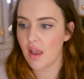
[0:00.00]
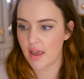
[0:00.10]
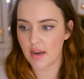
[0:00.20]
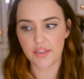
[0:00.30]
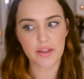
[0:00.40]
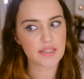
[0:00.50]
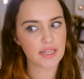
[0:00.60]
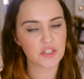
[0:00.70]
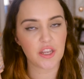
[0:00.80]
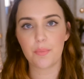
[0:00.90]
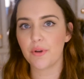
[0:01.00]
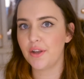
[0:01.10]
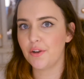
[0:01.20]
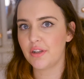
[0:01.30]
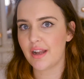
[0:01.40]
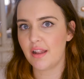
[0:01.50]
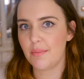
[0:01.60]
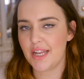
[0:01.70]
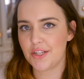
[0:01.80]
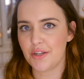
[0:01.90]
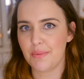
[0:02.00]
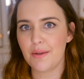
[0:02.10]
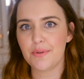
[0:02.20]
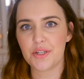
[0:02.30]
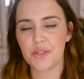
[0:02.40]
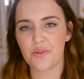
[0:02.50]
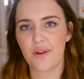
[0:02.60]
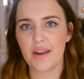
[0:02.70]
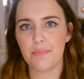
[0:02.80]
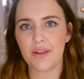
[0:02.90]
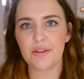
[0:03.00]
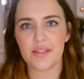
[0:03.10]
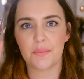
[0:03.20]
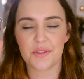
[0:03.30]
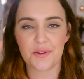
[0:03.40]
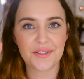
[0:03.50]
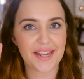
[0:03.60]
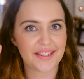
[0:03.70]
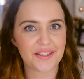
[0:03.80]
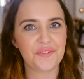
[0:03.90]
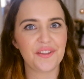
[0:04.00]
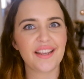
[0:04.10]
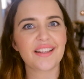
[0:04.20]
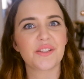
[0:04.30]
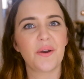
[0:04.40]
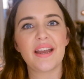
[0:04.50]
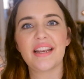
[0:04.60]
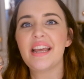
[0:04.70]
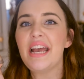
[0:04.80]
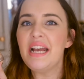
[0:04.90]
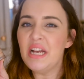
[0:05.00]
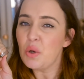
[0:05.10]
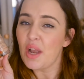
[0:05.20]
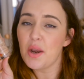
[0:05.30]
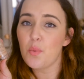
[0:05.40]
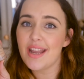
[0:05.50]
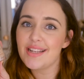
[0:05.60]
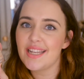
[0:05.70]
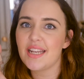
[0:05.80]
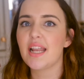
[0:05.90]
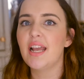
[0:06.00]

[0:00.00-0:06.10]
And I think it's actually a pretty good colour match to me, which is great because there was no tester for this, so I kind of winged it.